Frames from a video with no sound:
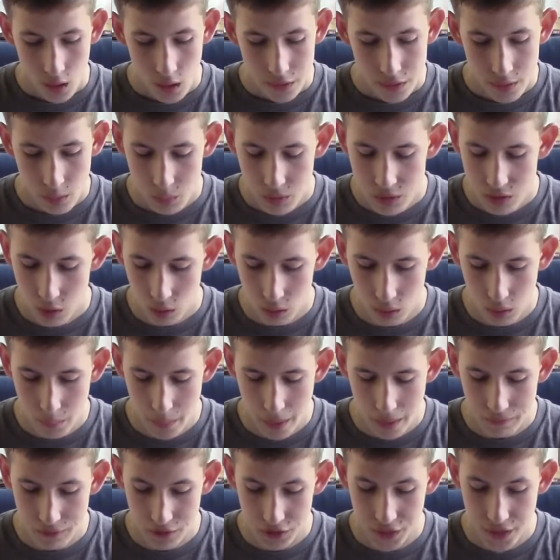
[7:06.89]
Then we told him
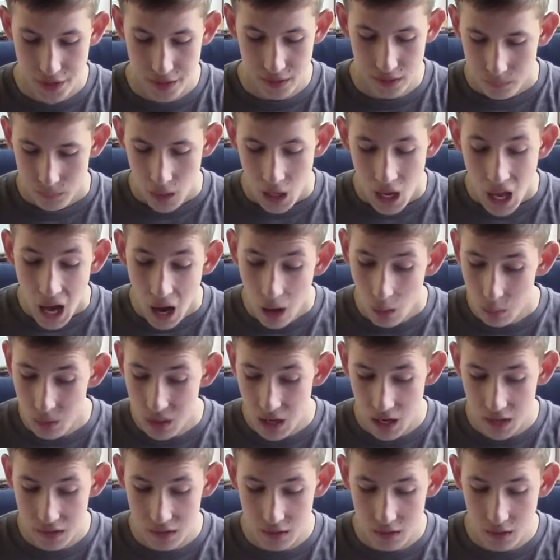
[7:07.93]
everything, how we
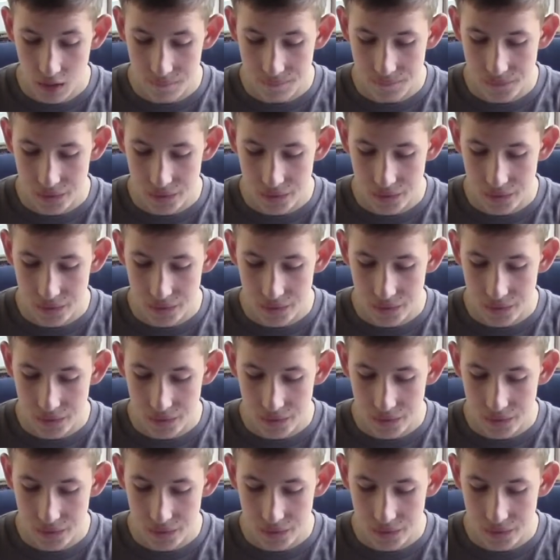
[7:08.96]
ended up